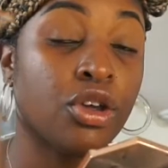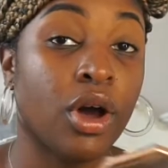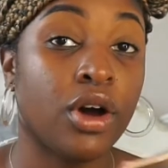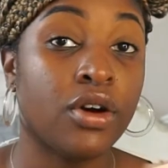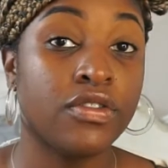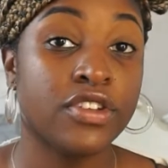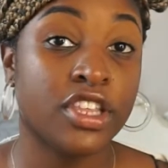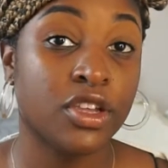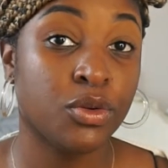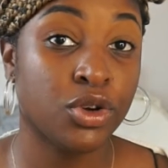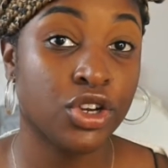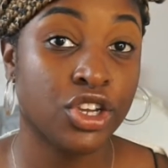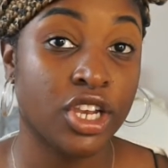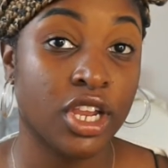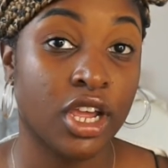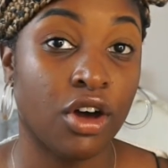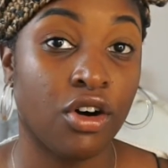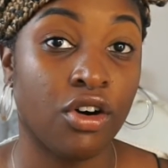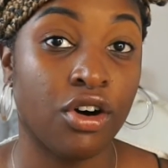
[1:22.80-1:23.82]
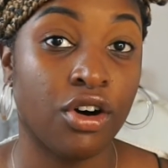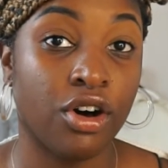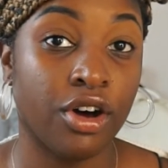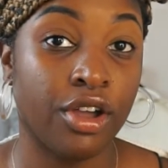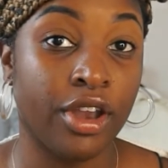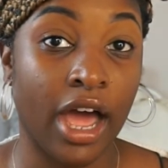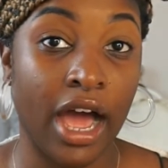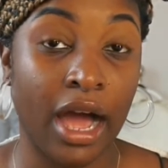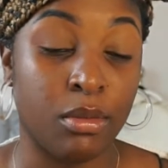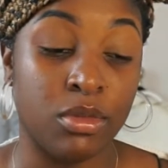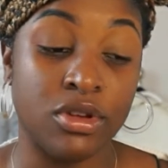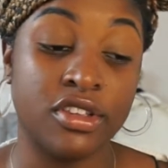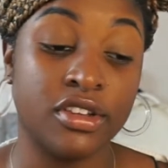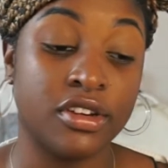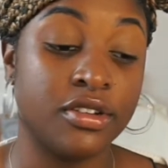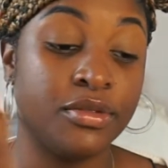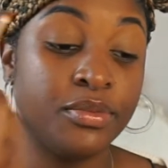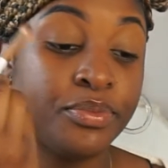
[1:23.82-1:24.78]
I obviously watched it on
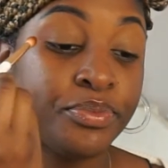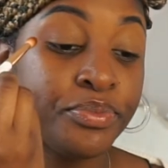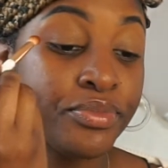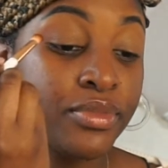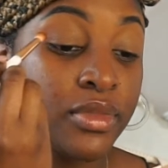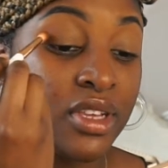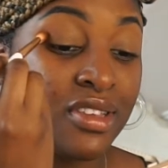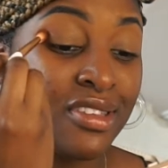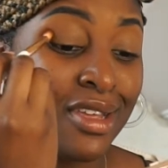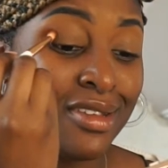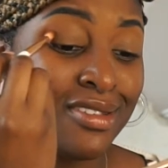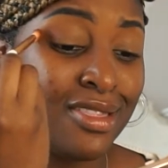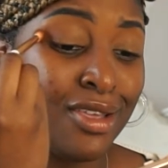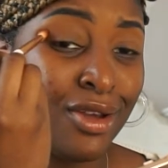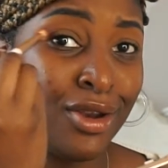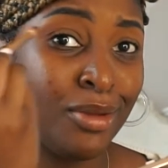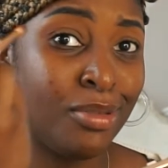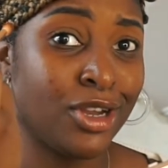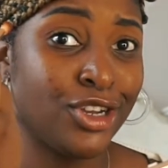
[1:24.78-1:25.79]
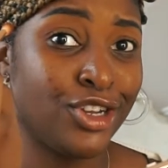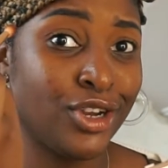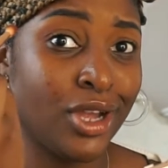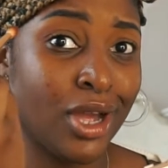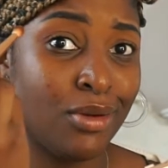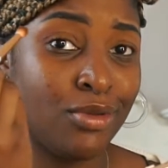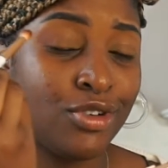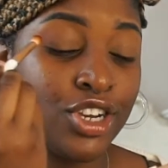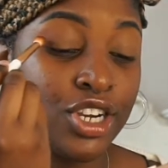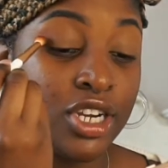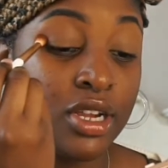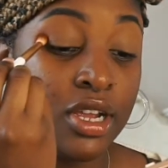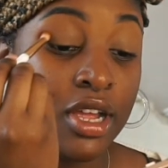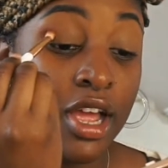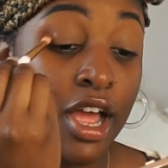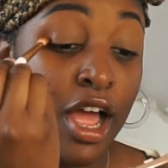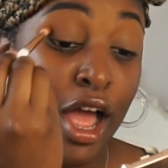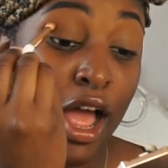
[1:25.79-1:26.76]
Amazon because that's the only place you can watch it.
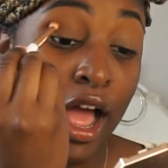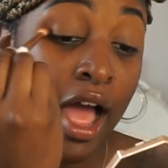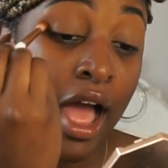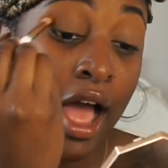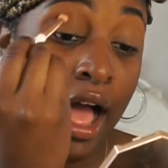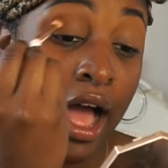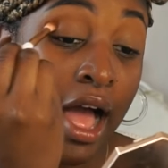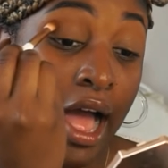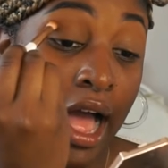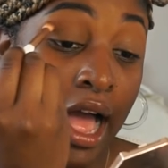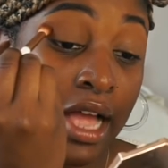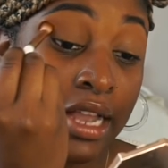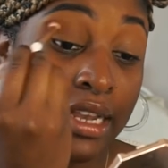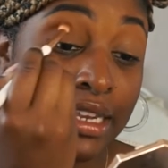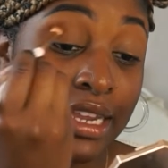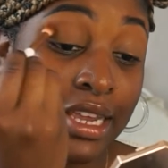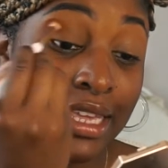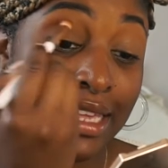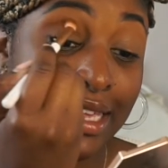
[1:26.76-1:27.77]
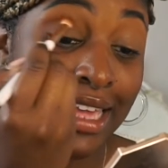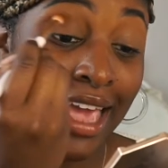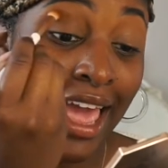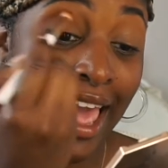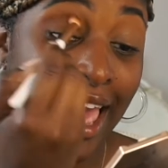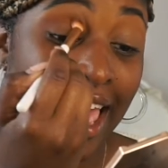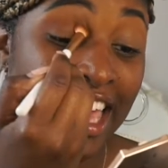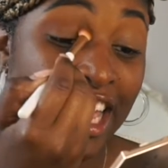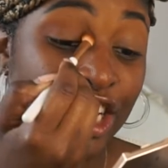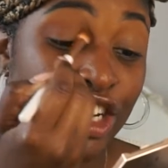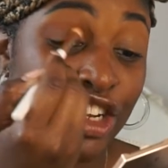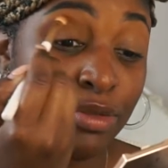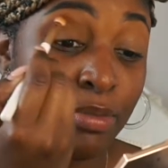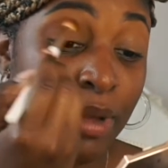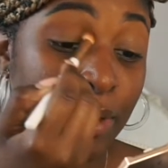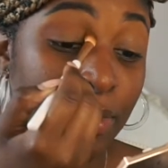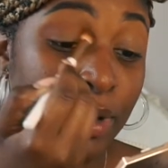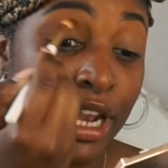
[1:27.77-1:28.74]
And yeah, it just
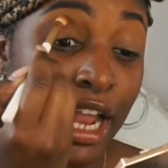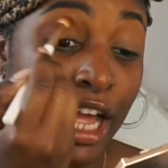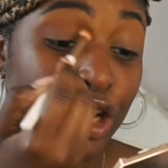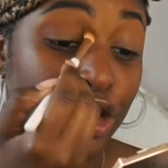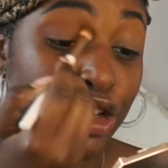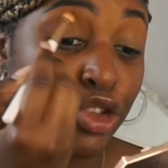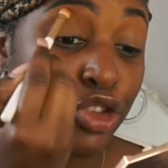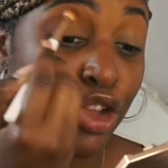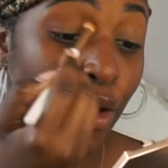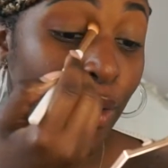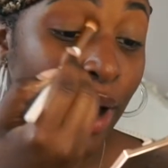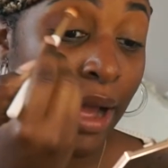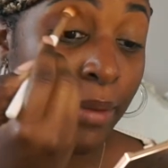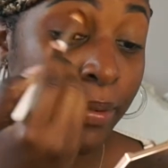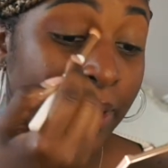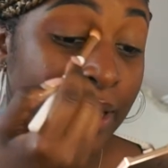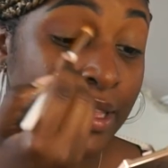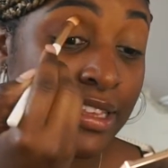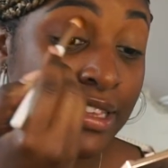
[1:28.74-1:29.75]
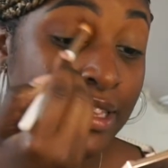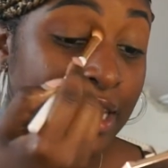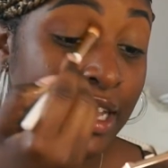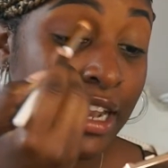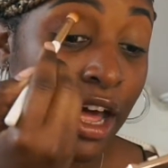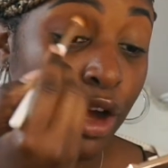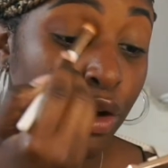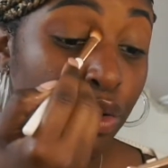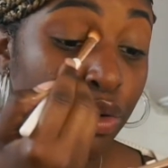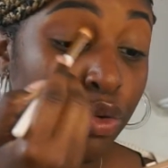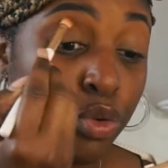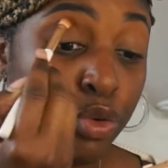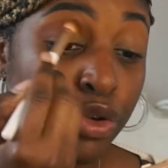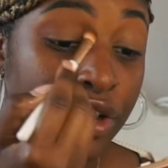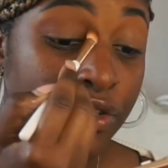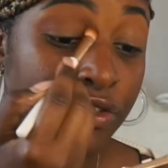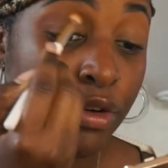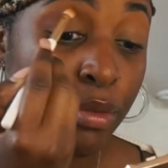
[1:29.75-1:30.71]
made me like so happy to see like all
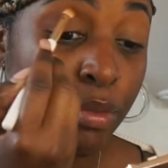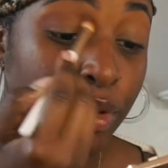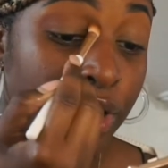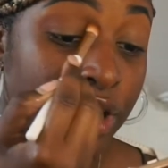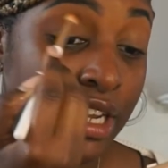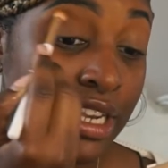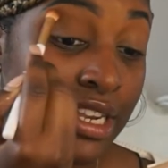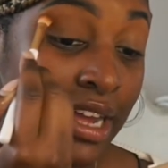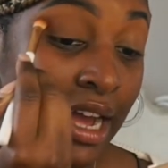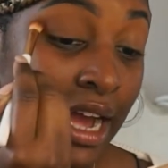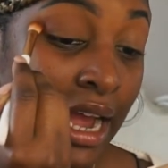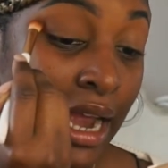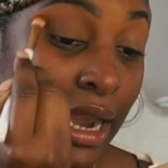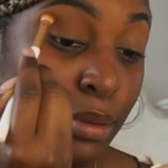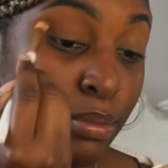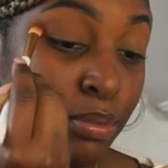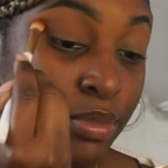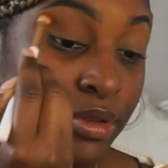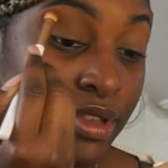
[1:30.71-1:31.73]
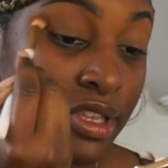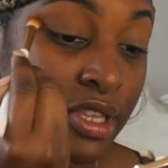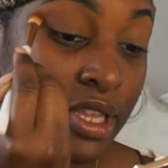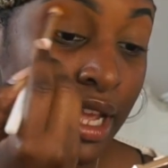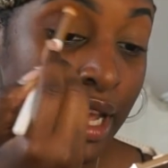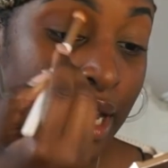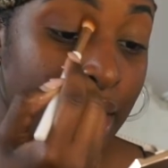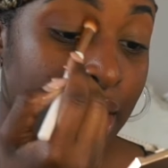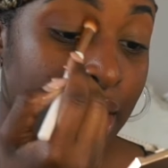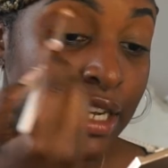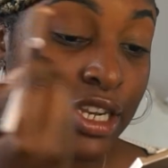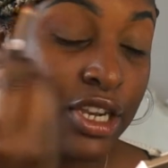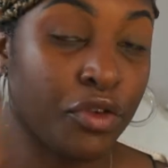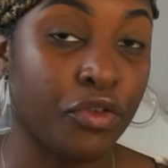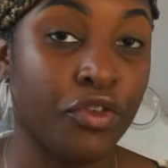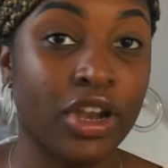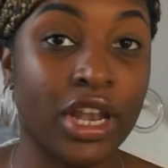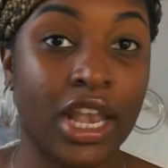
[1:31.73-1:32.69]
different body types,
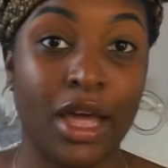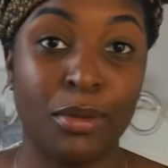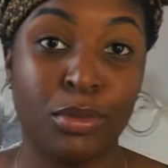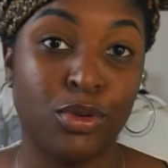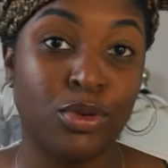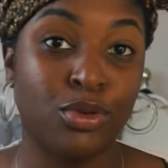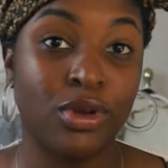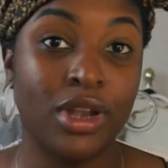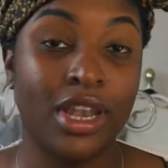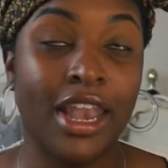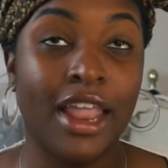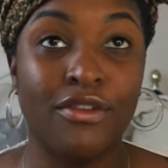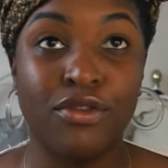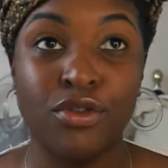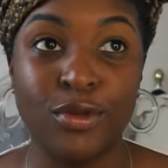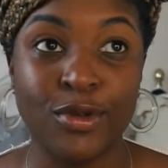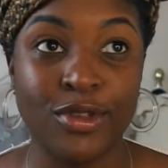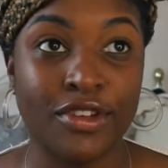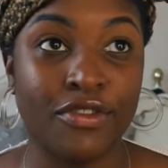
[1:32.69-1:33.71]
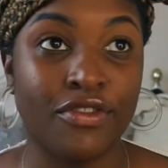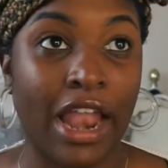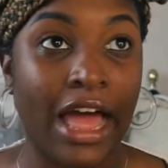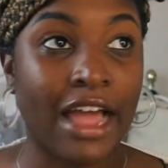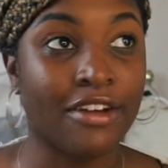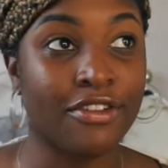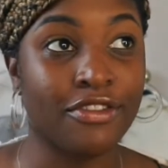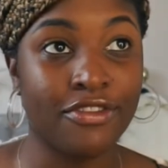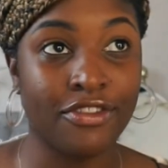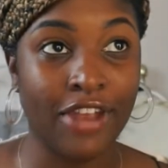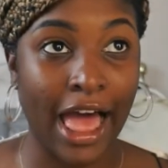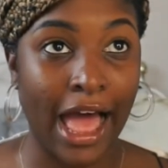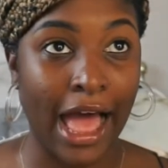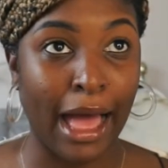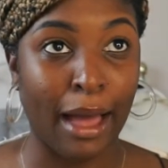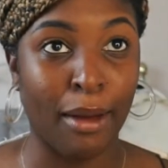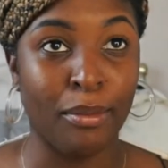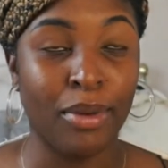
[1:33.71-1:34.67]
different levels of like
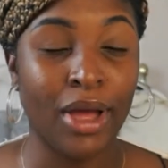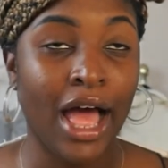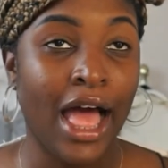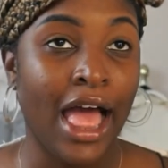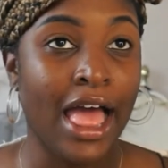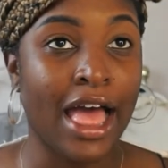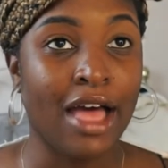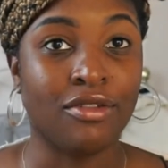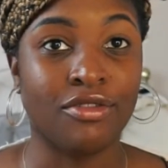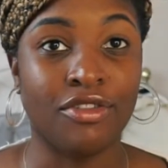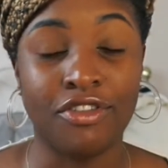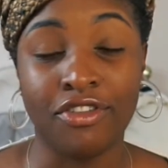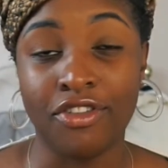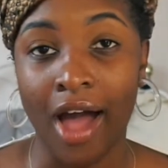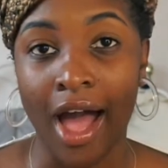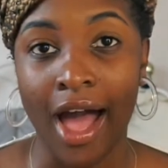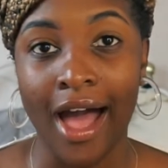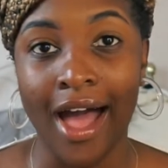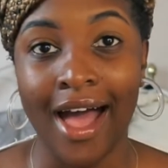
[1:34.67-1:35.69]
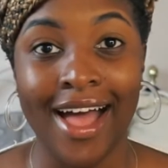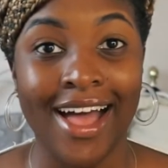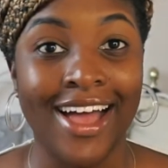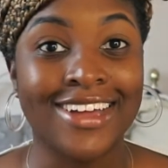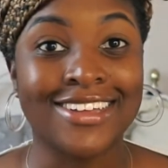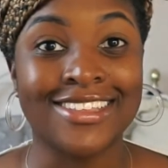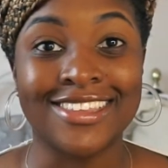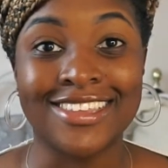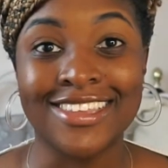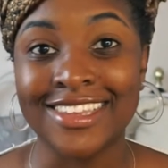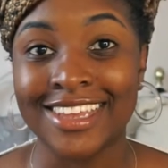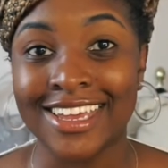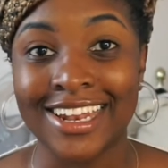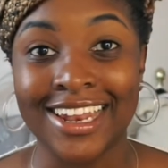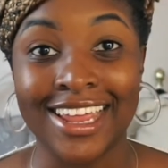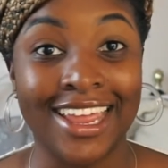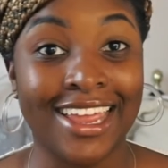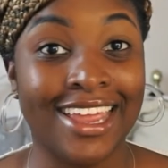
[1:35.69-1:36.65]
flab and fat and
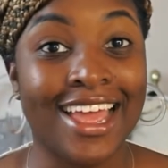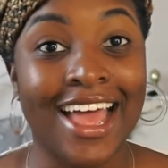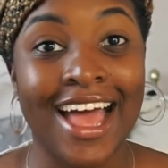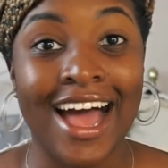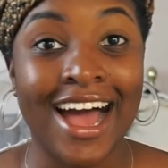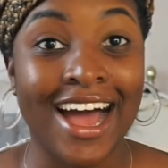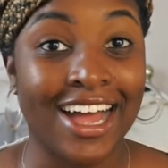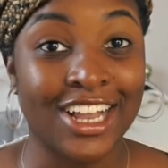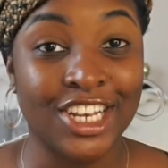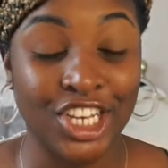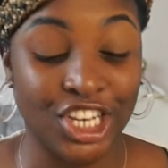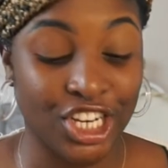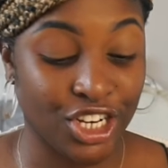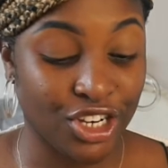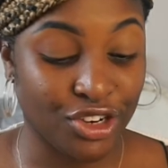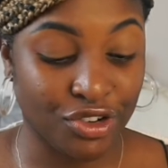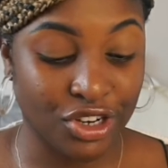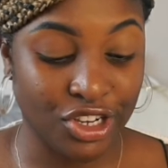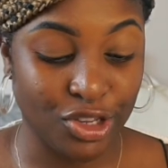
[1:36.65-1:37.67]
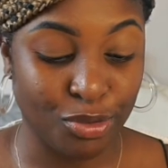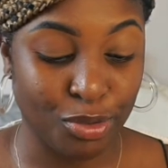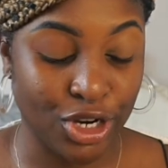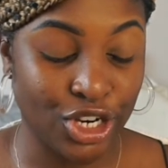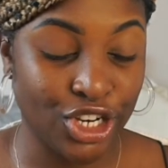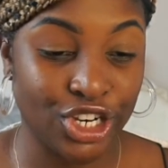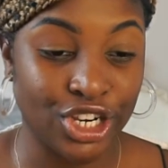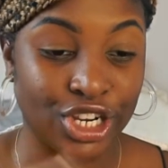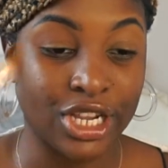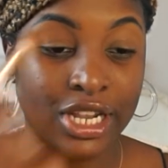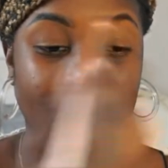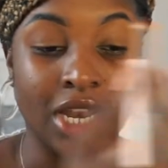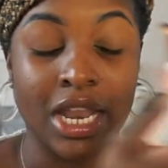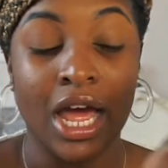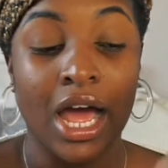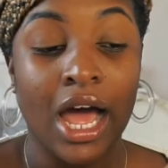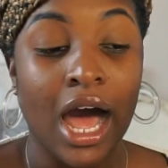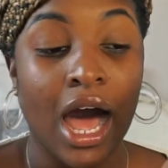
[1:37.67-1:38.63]
skinny and gender expression.
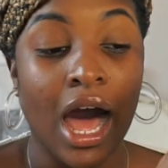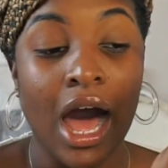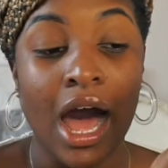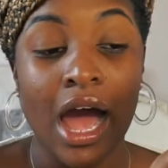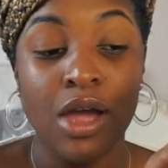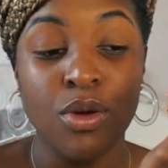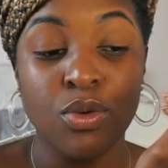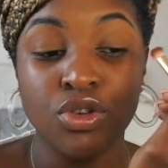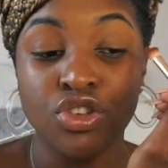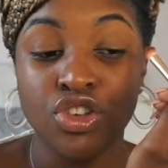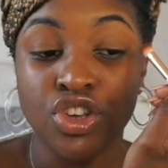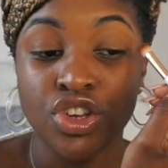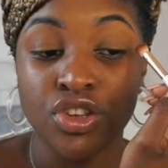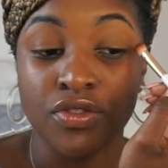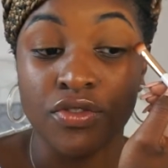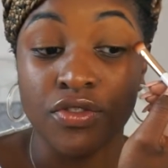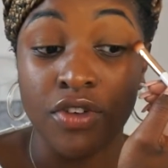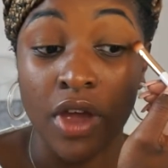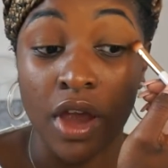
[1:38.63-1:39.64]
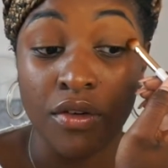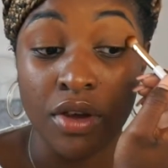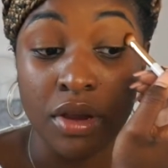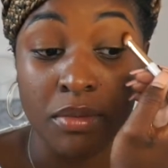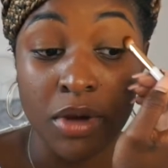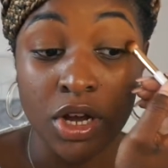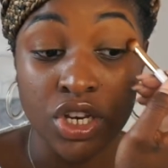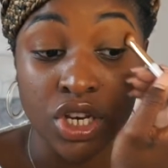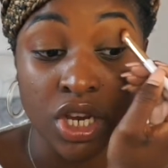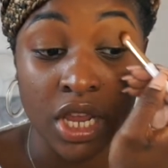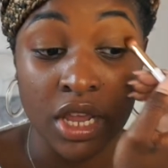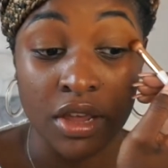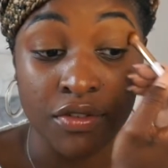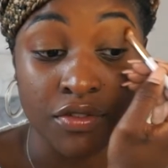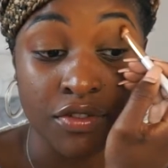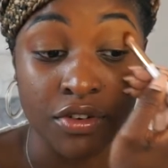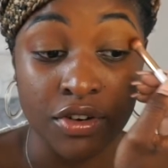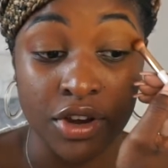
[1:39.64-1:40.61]
I was just very much here
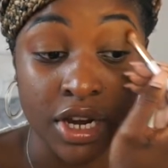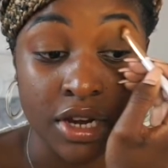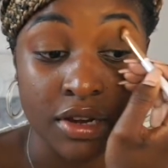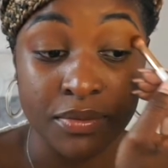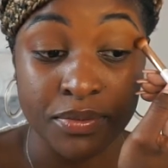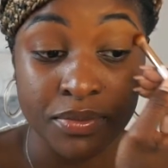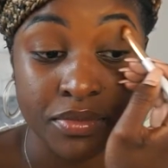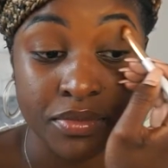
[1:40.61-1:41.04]
for it.